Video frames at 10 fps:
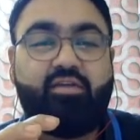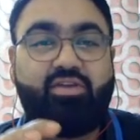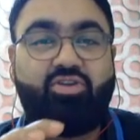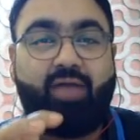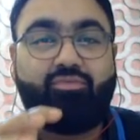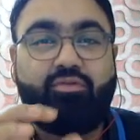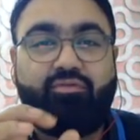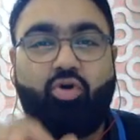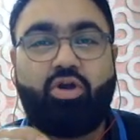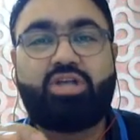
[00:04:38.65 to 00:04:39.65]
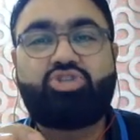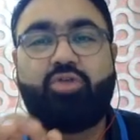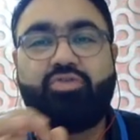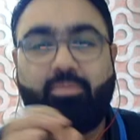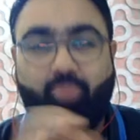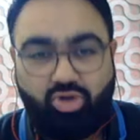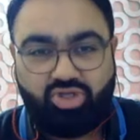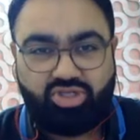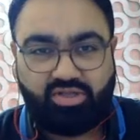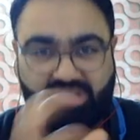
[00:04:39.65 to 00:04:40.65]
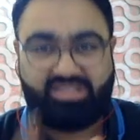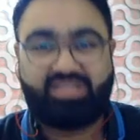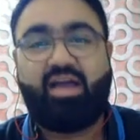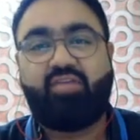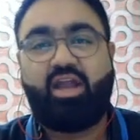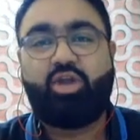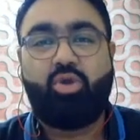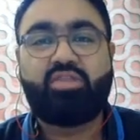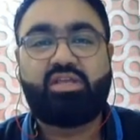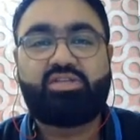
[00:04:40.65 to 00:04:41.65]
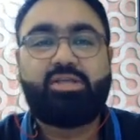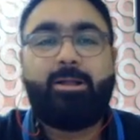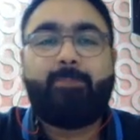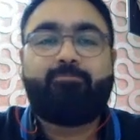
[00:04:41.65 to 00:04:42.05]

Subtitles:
where you have to focus on the most. This is why we are doing this